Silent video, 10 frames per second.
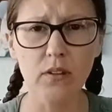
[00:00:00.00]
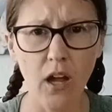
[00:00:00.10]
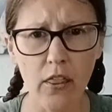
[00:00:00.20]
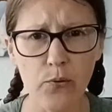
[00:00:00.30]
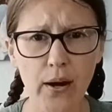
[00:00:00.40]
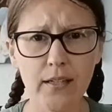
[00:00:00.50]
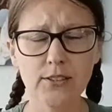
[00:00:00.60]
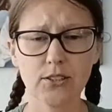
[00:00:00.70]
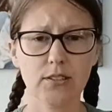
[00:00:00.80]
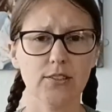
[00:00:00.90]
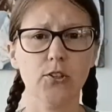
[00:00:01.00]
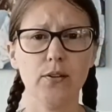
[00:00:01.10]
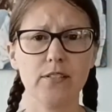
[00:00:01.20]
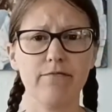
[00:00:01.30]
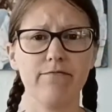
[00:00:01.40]
Otherwise, you're
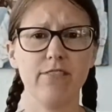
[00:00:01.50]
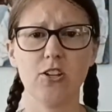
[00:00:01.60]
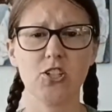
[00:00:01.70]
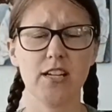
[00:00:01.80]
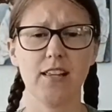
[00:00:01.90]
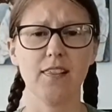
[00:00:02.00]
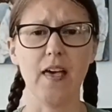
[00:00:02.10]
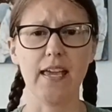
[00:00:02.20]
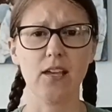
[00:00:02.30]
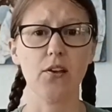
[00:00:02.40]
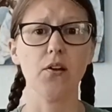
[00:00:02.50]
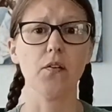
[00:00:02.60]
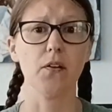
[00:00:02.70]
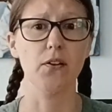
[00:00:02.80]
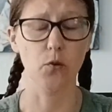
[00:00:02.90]
going to flush it like
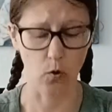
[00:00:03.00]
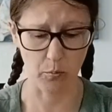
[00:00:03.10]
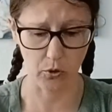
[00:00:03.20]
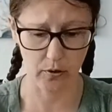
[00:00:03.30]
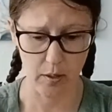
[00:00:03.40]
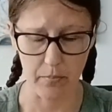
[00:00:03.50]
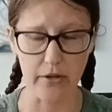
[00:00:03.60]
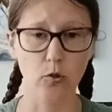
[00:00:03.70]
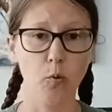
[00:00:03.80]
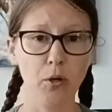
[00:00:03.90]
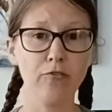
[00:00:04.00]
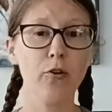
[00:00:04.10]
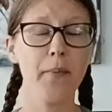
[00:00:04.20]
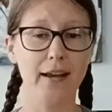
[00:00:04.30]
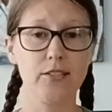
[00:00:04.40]
normal. But normal
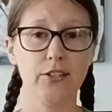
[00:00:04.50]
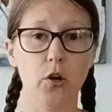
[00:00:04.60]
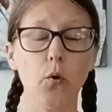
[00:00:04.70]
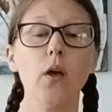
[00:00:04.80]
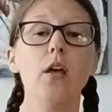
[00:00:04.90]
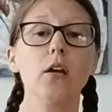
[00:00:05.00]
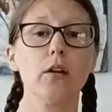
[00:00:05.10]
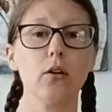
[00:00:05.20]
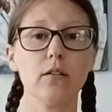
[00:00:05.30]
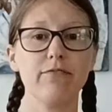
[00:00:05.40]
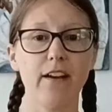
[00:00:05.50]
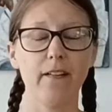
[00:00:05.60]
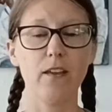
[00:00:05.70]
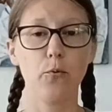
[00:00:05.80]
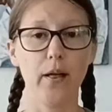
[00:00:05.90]
for Mexico could
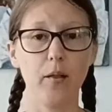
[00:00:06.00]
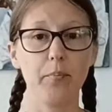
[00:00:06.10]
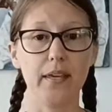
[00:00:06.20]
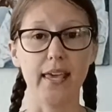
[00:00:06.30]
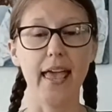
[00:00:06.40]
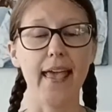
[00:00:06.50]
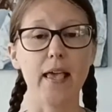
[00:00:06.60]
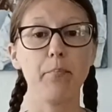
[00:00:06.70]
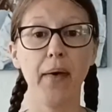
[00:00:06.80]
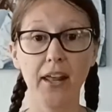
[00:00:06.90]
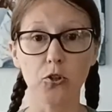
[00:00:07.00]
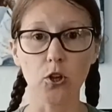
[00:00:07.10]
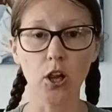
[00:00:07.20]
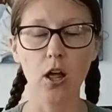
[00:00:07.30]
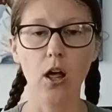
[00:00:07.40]
fairly well be a pedal